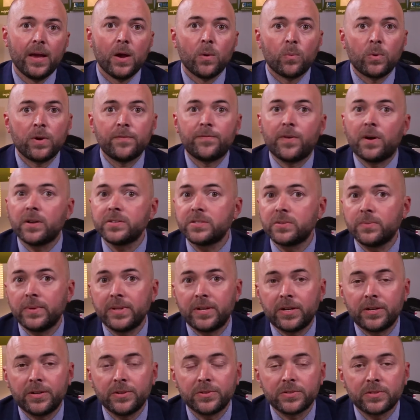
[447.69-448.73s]
We've also
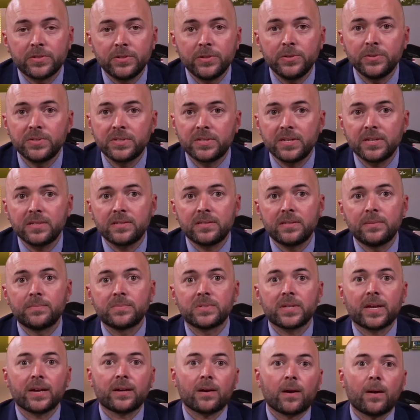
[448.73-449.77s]
introduced new systems
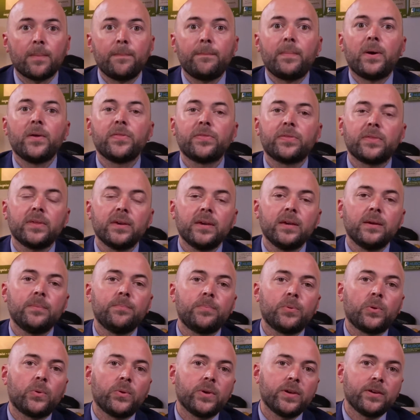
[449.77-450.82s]
like our monthly
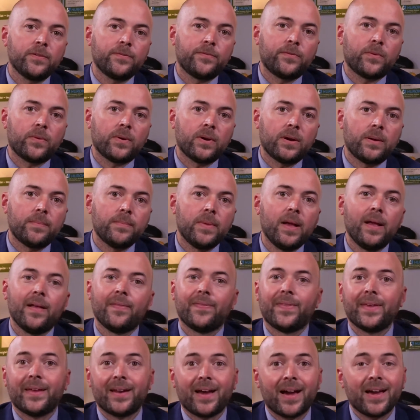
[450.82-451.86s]
employee forum
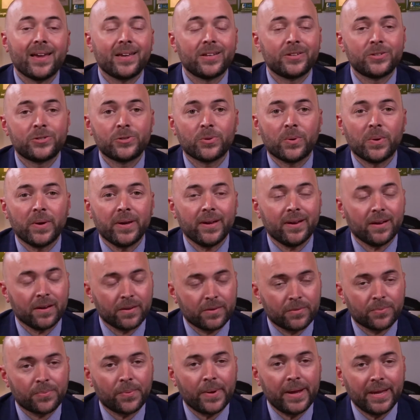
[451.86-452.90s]
that I enjoy a
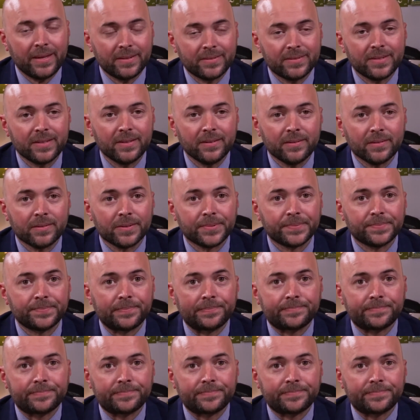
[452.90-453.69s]
great deal.